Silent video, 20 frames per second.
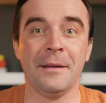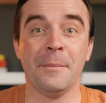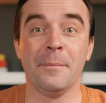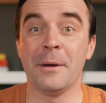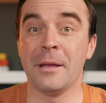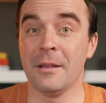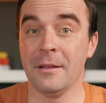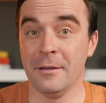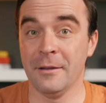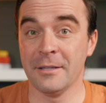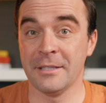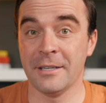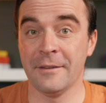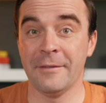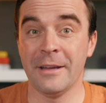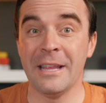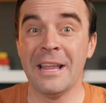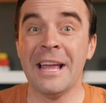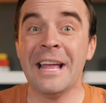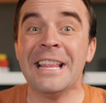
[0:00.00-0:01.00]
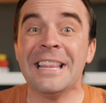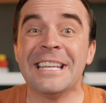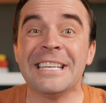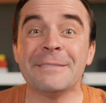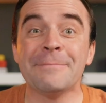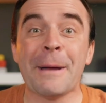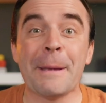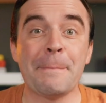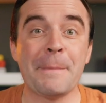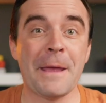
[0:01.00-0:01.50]
By the looks of it,
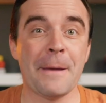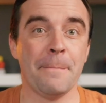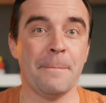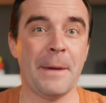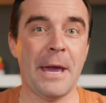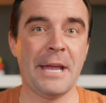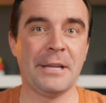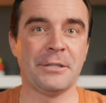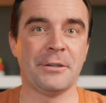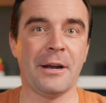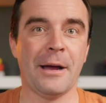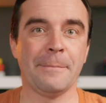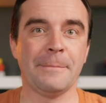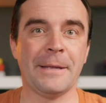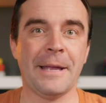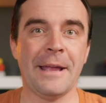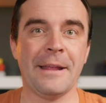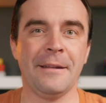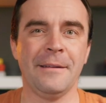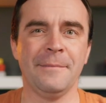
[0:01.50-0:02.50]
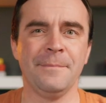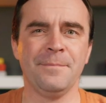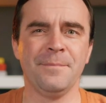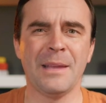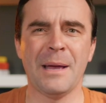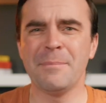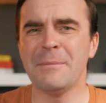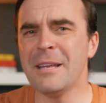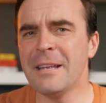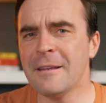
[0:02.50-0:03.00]
this might be a major update.
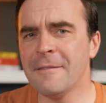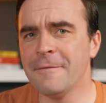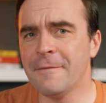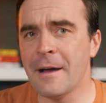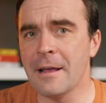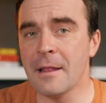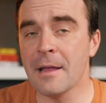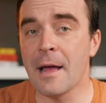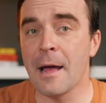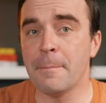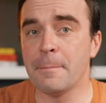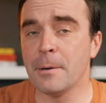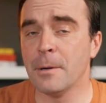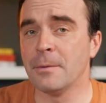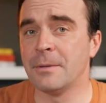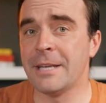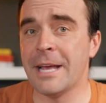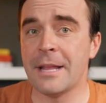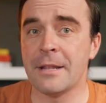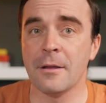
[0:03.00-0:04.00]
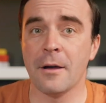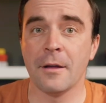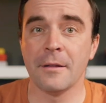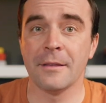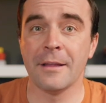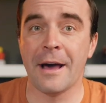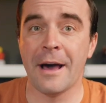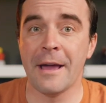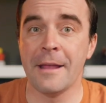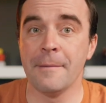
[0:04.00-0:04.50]
I'm thinking Final Cut Pro
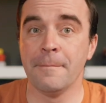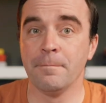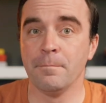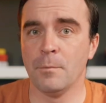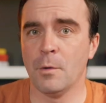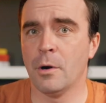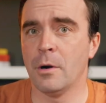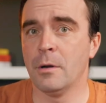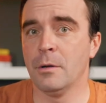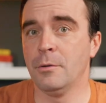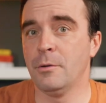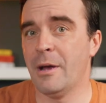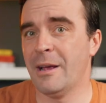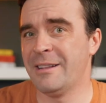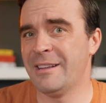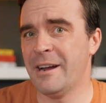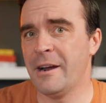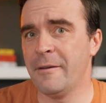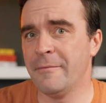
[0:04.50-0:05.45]
10.9, or do I dare